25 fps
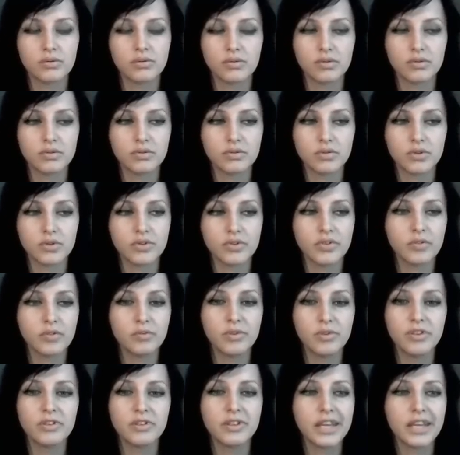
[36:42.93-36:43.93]
to even
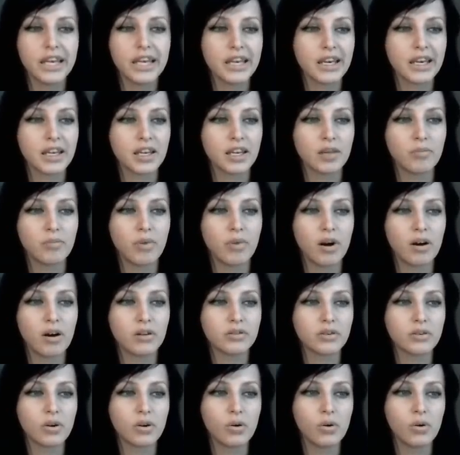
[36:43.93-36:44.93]
be thinking
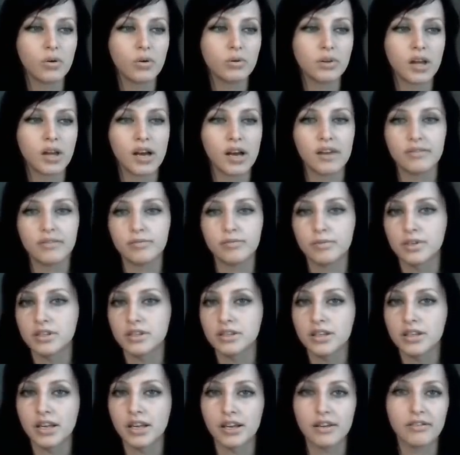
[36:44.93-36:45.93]
about, oh, life must
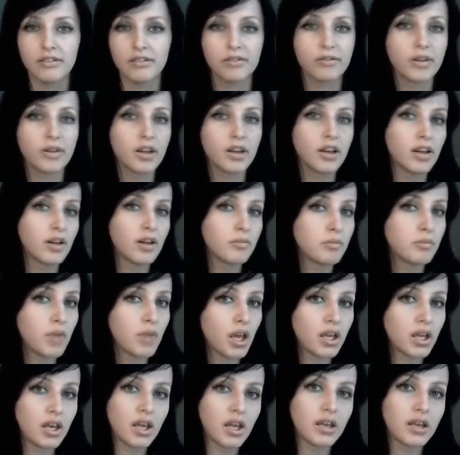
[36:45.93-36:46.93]
have
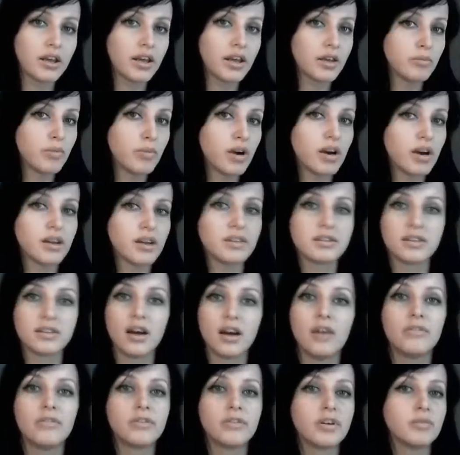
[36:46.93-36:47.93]
meaning and my
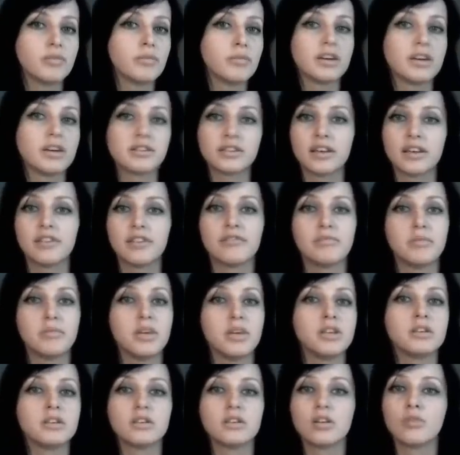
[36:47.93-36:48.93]
suffering must have
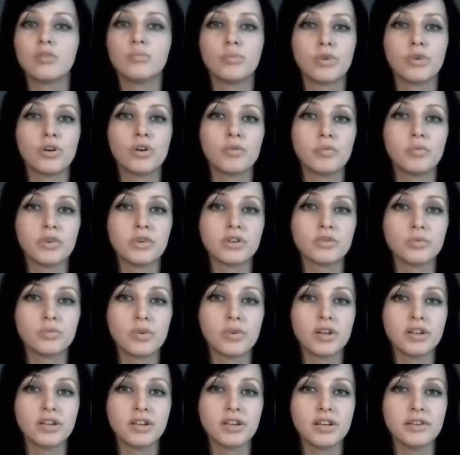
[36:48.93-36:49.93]
meaning and purpose,
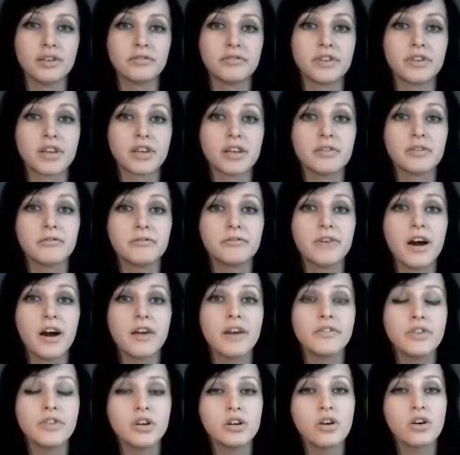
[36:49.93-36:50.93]
when they're freaking
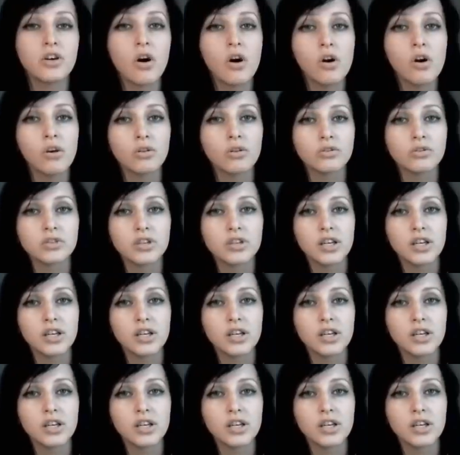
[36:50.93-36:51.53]
5 year old